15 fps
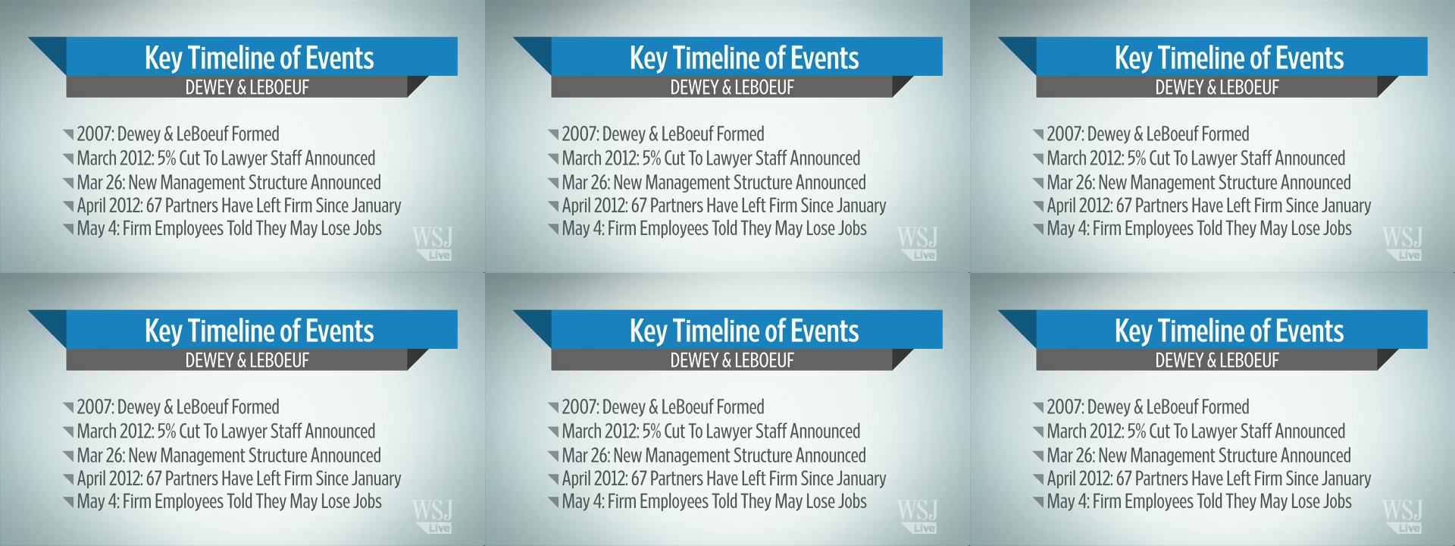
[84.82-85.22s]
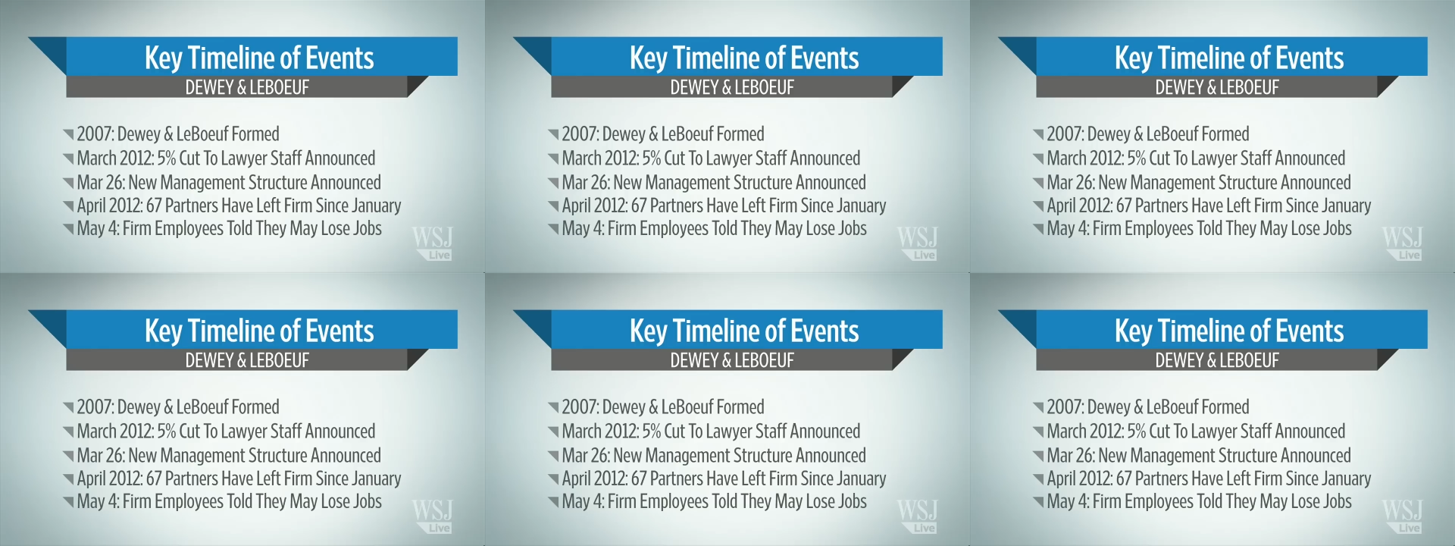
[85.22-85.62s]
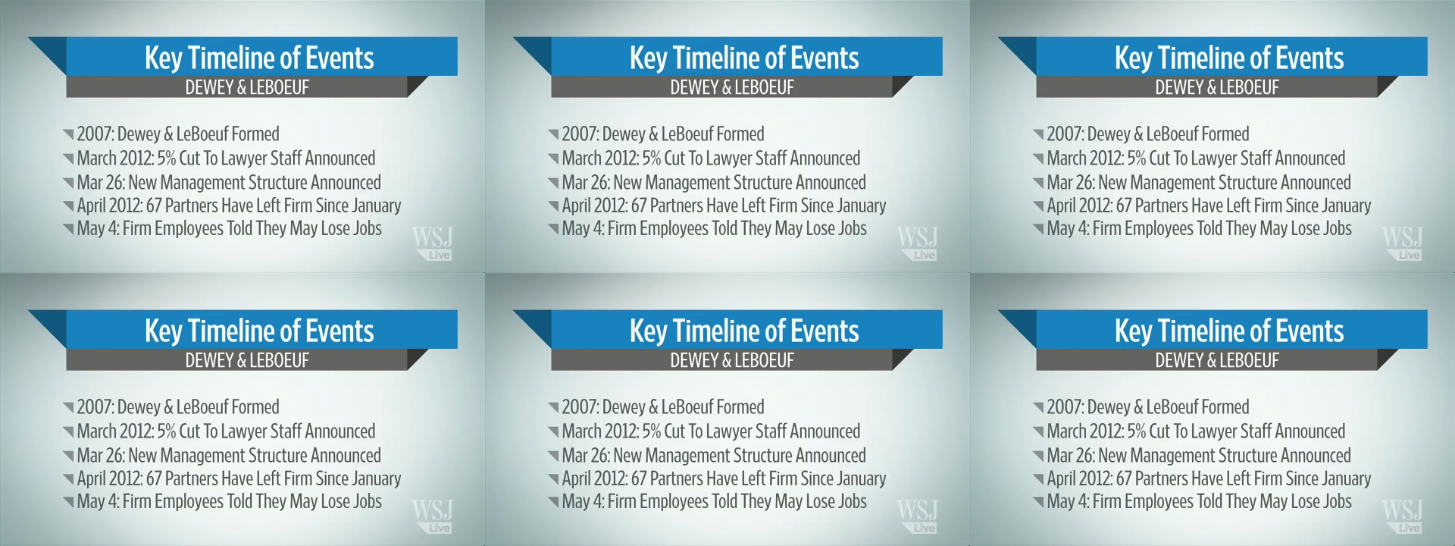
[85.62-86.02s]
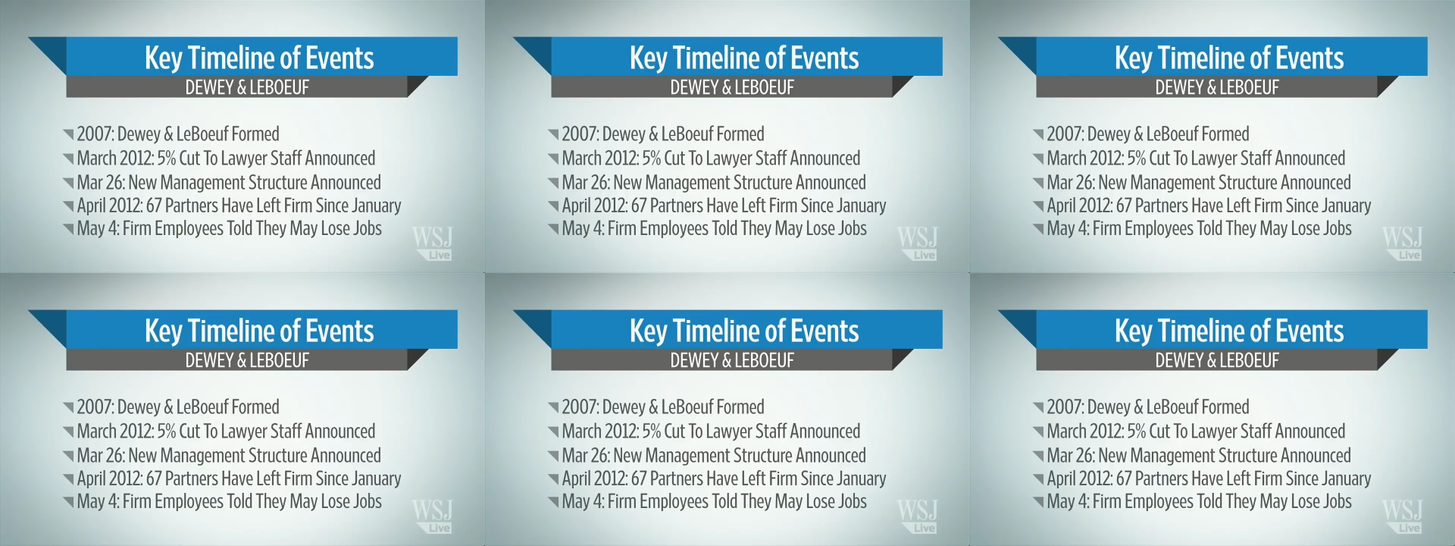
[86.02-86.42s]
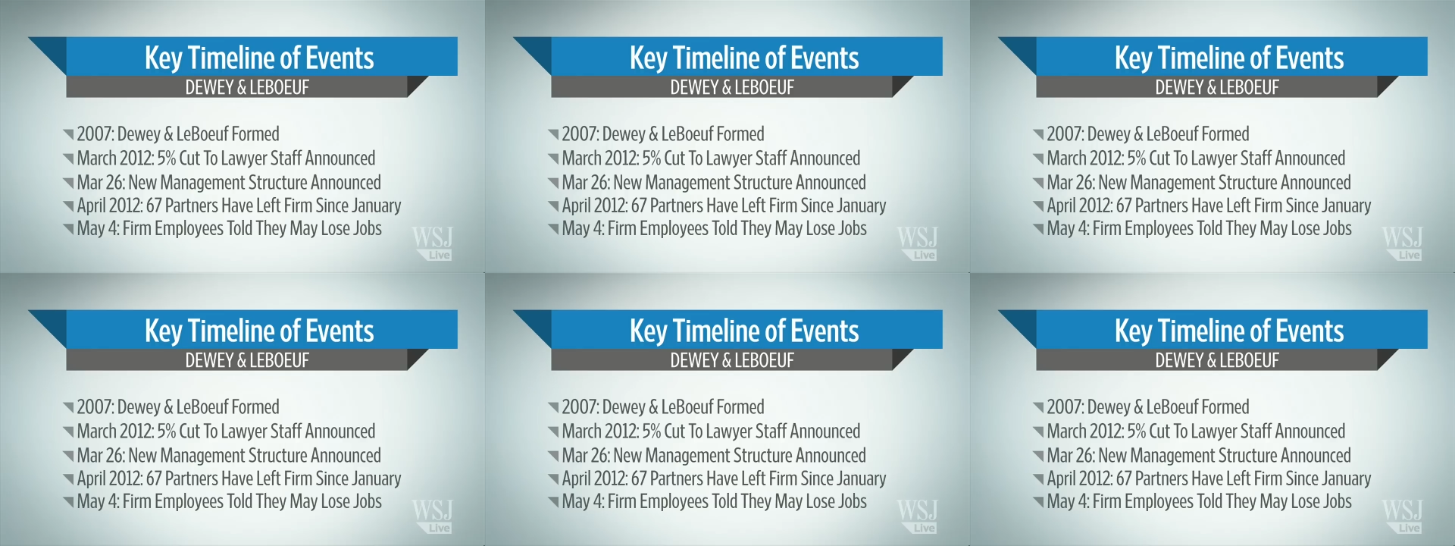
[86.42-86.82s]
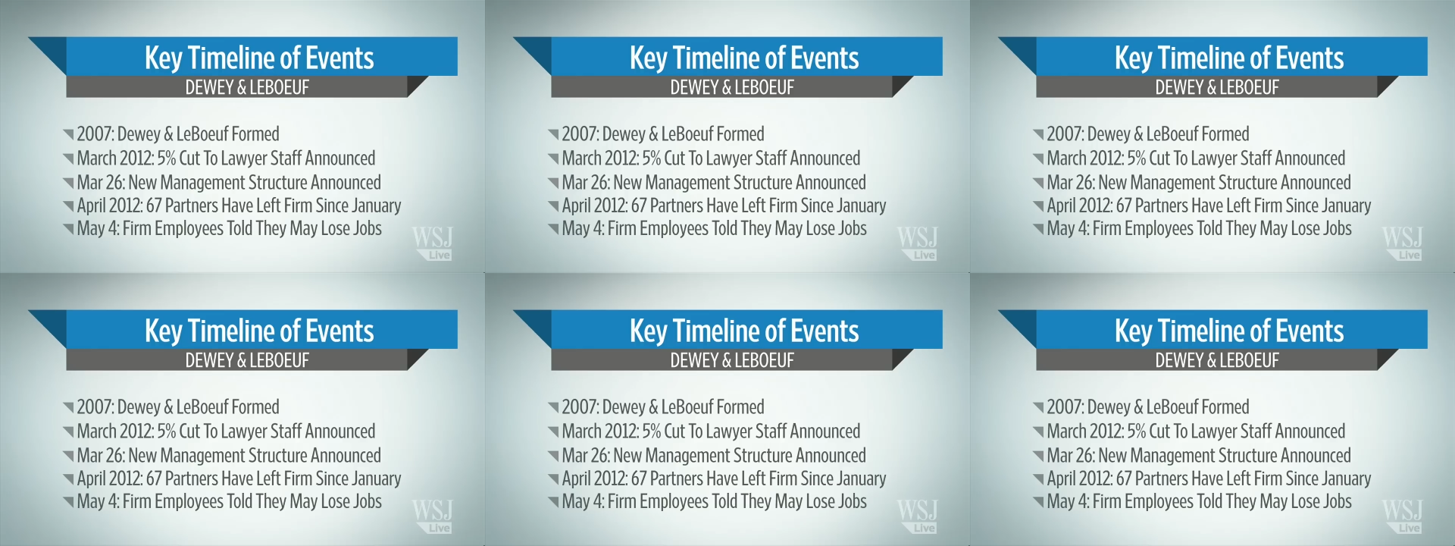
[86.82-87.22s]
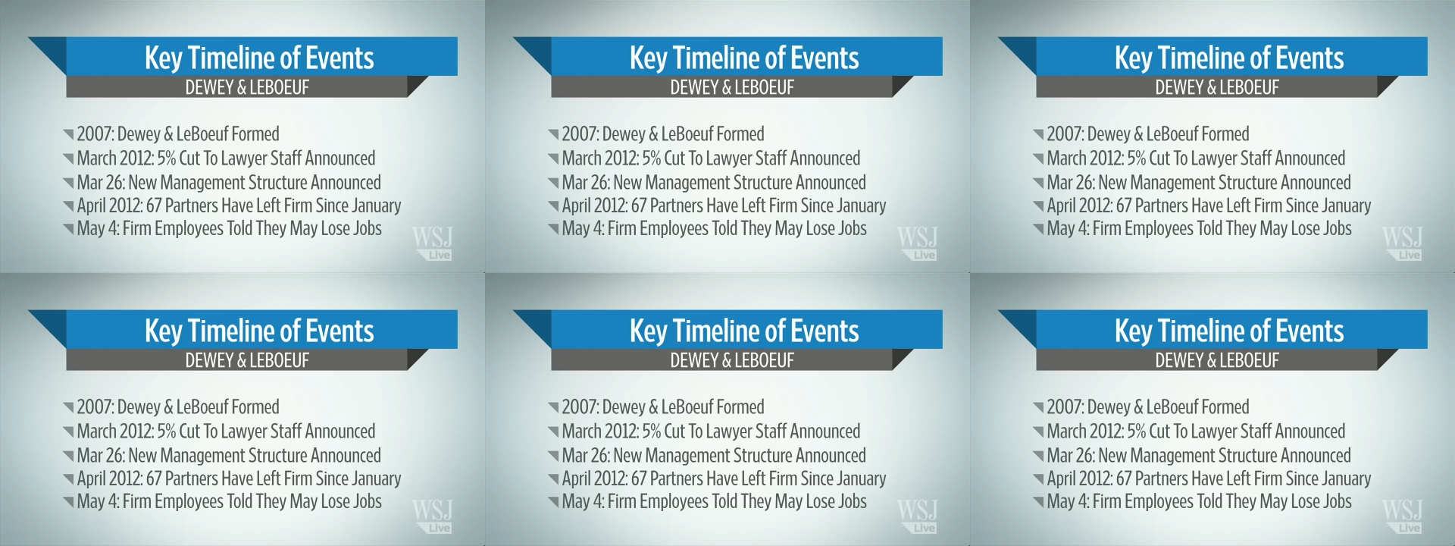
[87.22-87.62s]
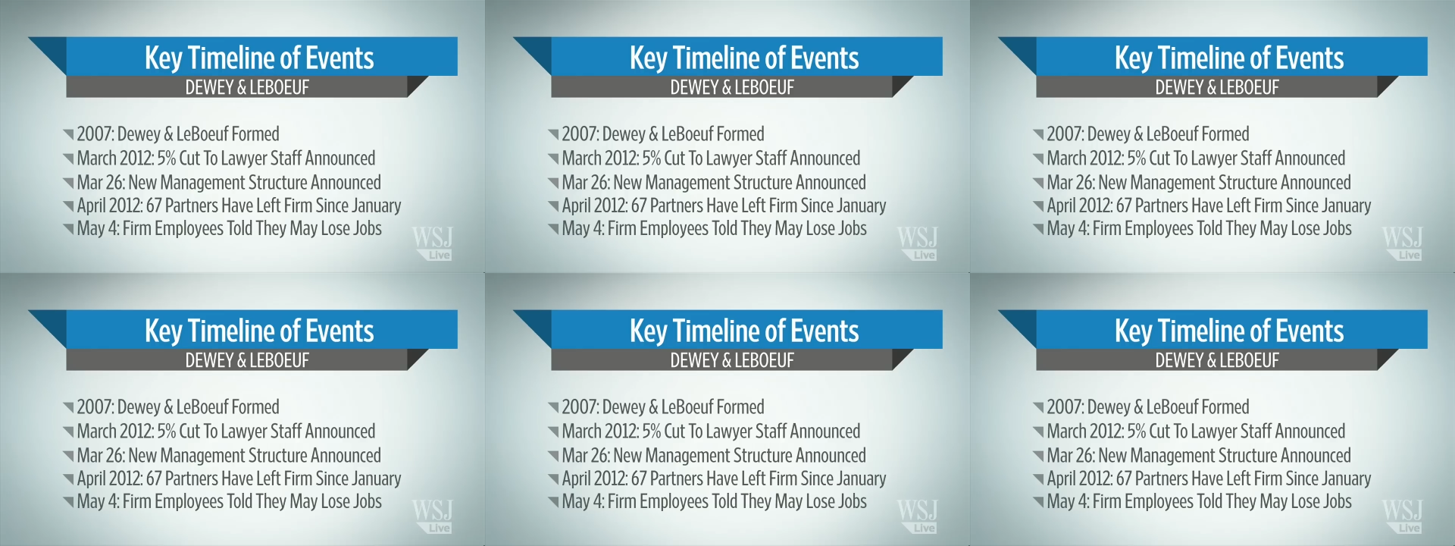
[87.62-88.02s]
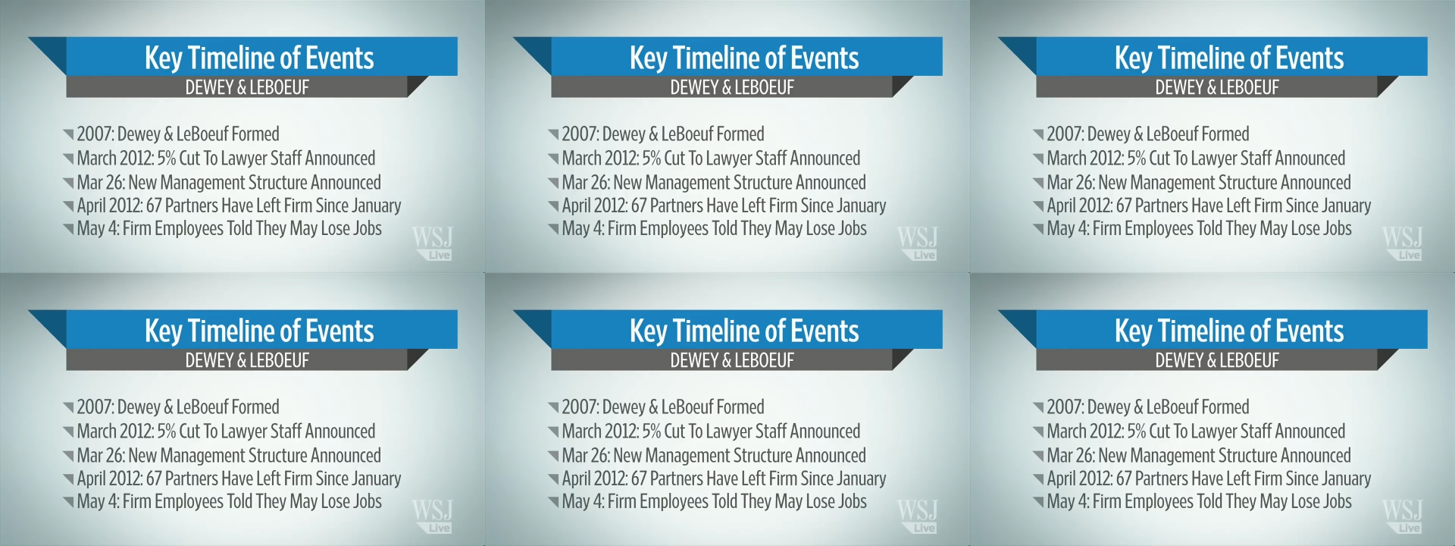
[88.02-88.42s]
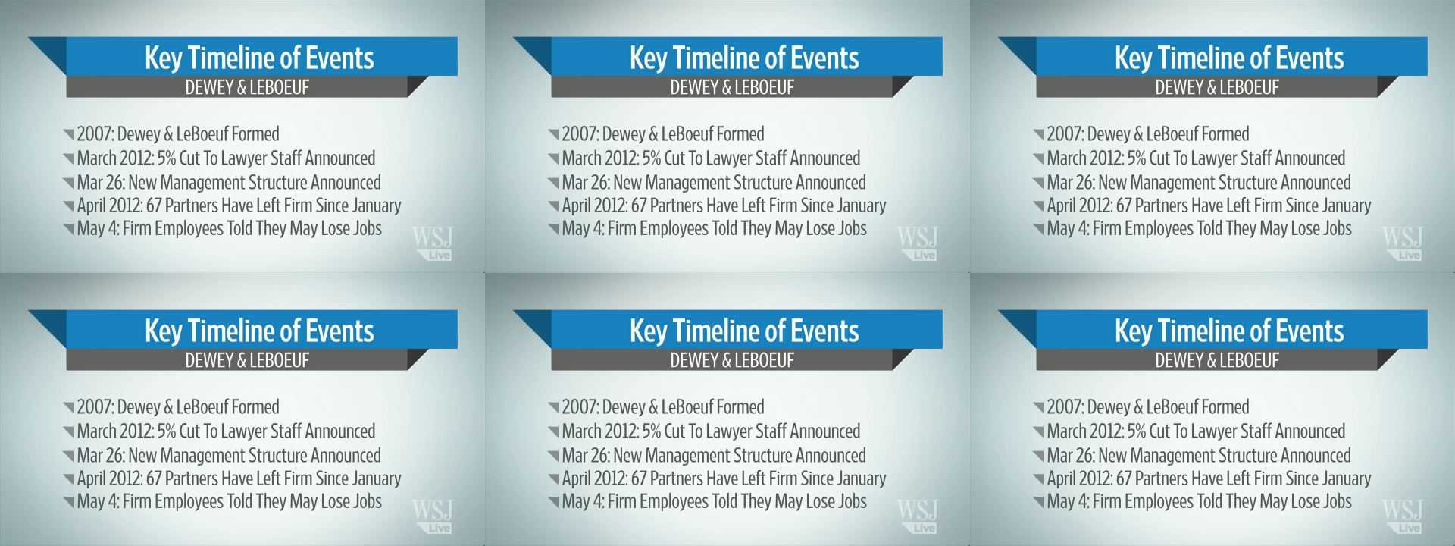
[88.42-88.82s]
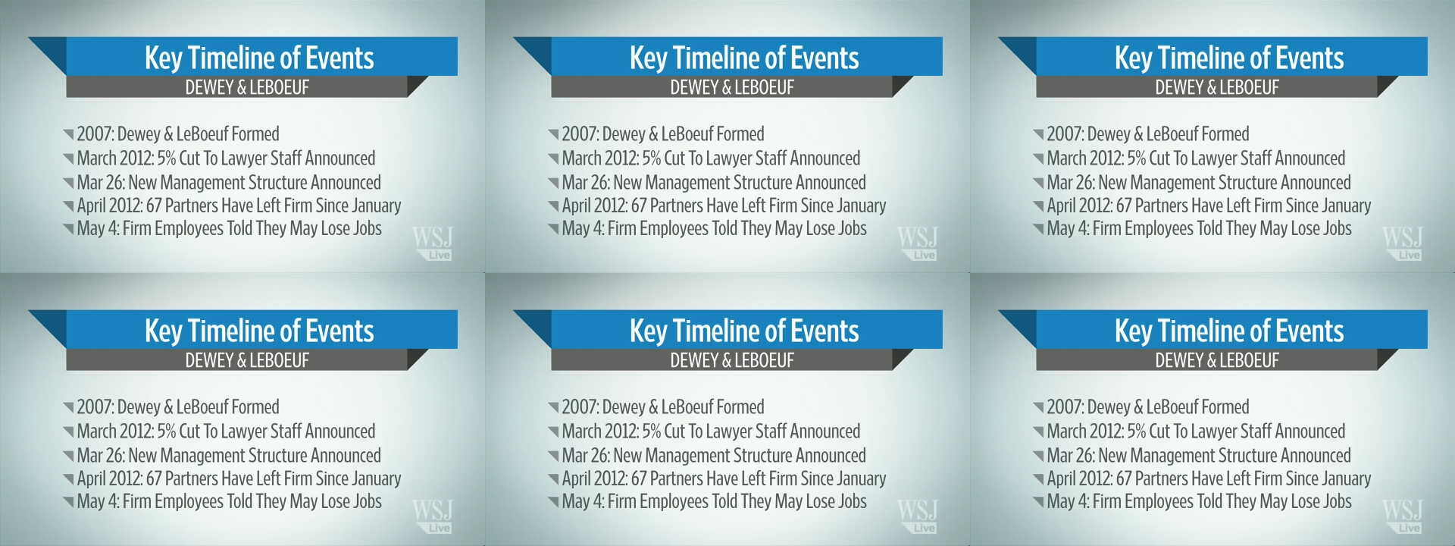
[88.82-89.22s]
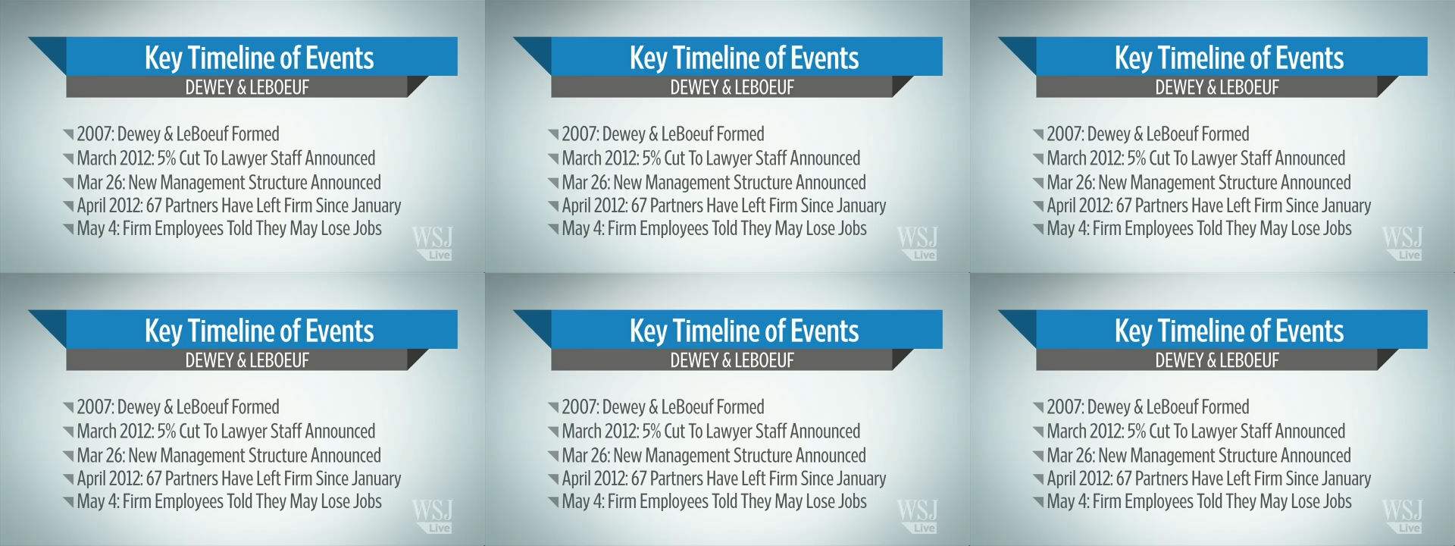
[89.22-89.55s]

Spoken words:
[unreadable: no face in view]